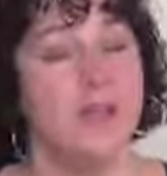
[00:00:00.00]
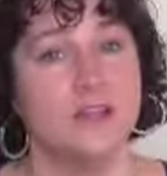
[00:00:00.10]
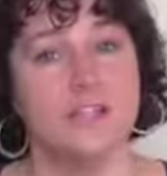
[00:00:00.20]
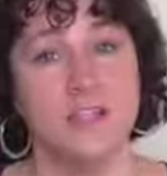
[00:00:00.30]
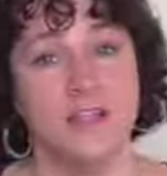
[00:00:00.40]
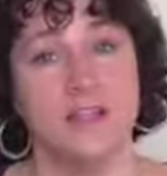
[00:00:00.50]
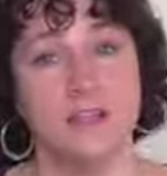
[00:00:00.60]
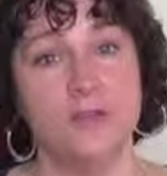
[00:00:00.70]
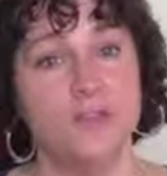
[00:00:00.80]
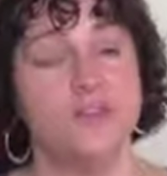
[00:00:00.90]

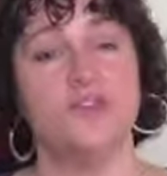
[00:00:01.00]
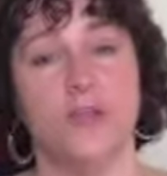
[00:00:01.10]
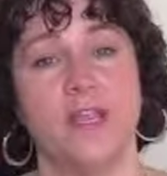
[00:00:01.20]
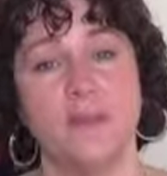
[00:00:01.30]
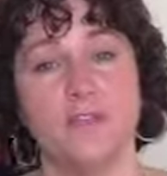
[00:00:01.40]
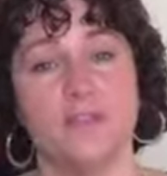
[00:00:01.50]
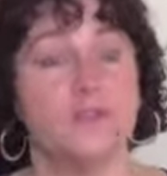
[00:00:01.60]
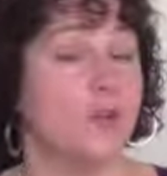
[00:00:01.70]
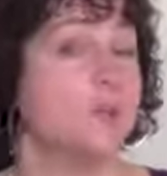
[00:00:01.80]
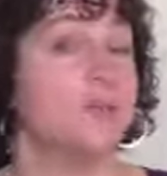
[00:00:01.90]
lucid dreams,
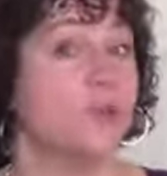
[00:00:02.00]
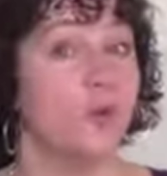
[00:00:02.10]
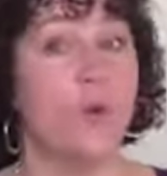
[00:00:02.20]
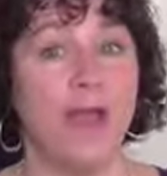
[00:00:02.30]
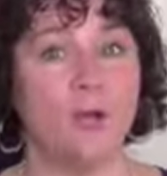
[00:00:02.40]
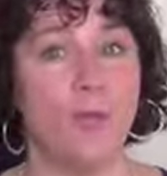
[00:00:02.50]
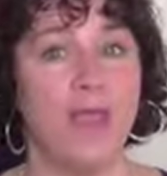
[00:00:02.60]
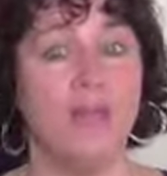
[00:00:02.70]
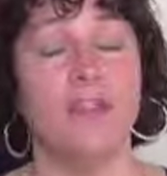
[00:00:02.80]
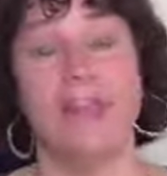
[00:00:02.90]
dreams when you're wide
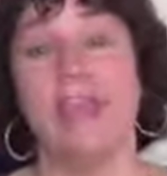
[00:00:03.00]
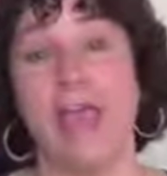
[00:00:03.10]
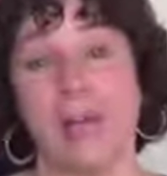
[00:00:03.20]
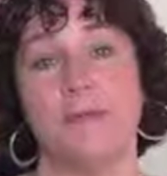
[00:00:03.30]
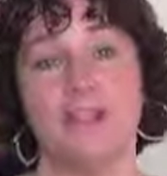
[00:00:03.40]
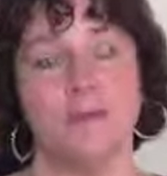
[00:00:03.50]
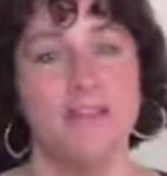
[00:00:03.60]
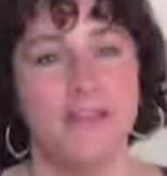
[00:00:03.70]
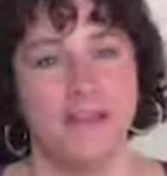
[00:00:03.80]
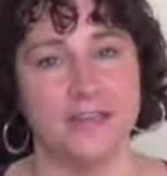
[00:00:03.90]
awake, like happened to me
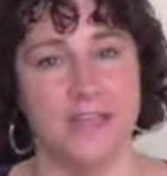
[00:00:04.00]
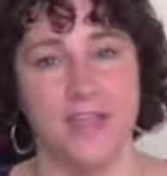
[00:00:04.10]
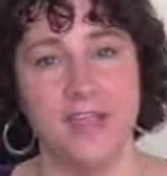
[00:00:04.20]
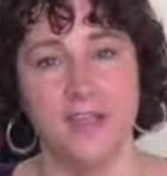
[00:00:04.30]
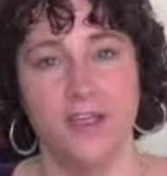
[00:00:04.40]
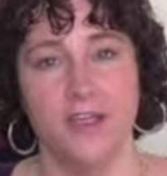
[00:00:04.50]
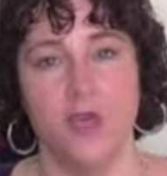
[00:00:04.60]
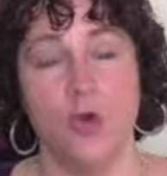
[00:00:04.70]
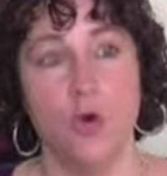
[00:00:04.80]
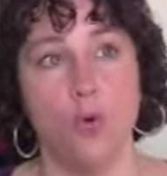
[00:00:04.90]
that day.
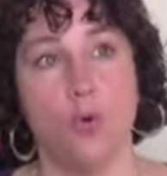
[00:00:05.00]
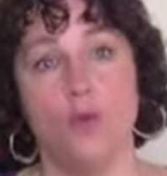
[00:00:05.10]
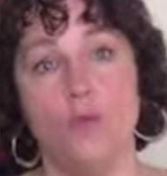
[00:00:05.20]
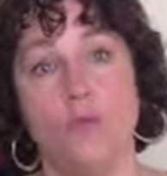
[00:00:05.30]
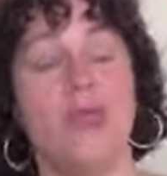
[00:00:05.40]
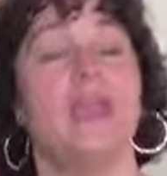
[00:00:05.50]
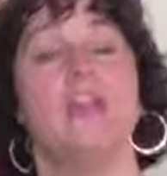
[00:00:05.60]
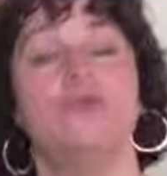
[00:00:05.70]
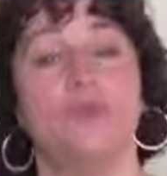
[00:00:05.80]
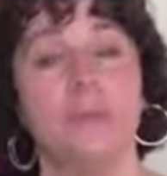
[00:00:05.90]
Or you may
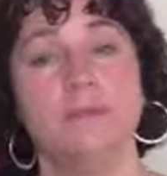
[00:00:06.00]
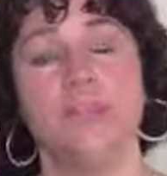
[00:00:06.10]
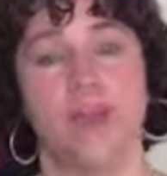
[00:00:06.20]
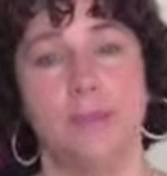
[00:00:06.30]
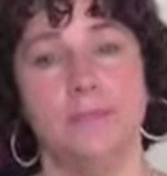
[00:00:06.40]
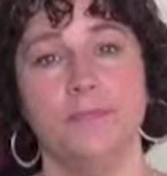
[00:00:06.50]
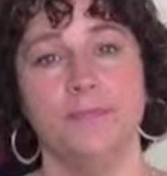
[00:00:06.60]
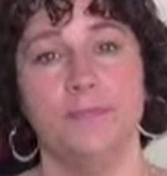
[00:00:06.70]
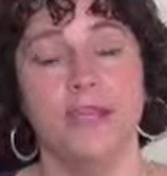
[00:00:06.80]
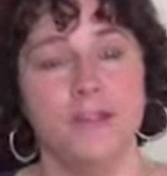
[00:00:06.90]
dream time
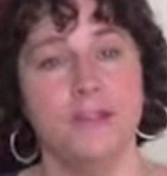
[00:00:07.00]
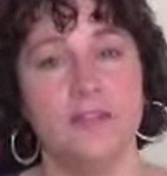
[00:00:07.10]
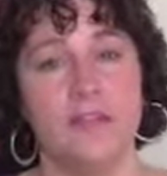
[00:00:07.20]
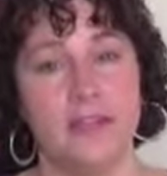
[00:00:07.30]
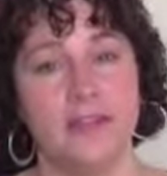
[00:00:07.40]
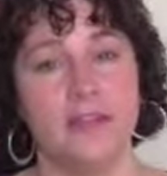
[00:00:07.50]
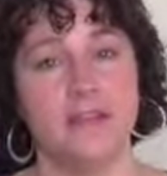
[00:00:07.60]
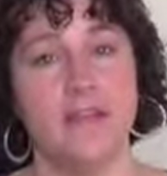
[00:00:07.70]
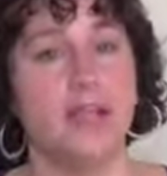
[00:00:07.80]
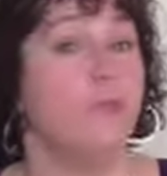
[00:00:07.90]
in
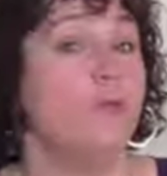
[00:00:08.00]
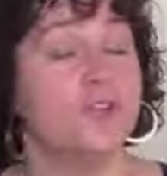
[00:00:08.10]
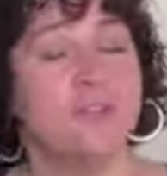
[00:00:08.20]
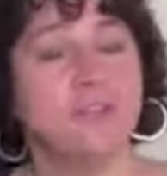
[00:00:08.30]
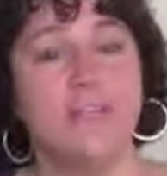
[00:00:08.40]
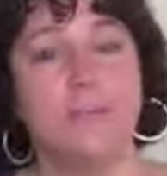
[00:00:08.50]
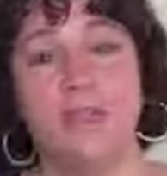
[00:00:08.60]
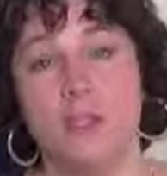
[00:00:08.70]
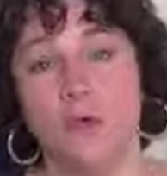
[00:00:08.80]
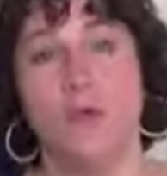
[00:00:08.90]
night when you're sleeping,
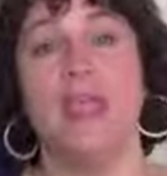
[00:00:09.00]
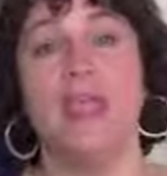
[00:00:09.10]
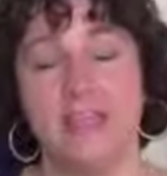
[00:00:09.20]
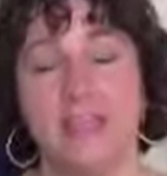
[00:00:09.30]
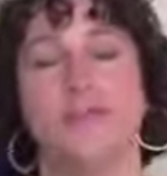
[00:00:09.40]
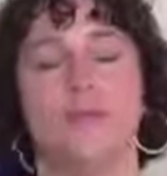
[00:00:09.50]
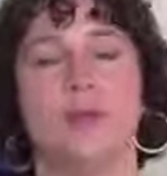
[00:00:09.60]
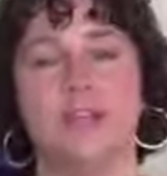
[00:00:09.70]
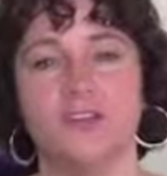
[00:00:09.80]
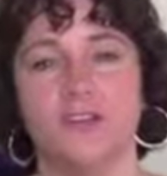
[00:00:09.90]
you may get
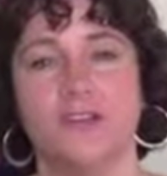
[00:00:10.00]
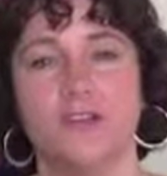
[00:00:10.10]
information.